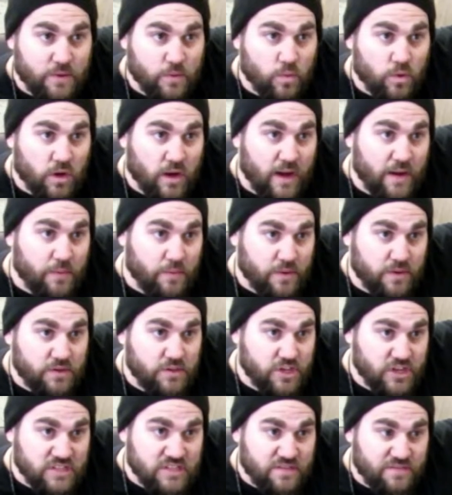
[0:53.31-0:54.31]
where I would
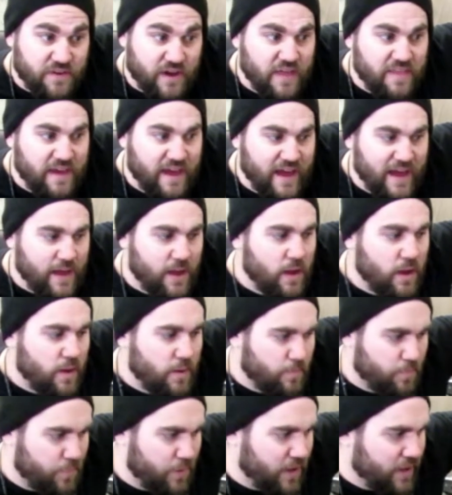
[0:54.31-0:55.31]
justify that,
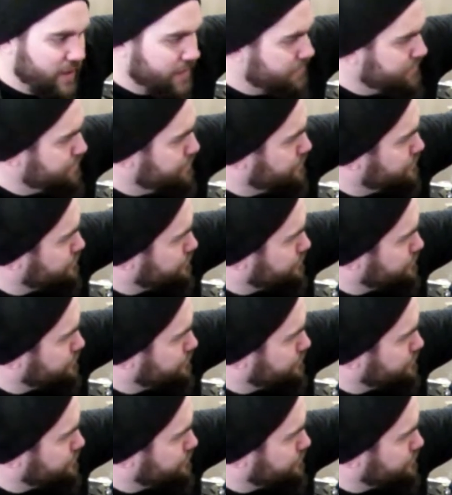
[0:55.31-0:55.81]
but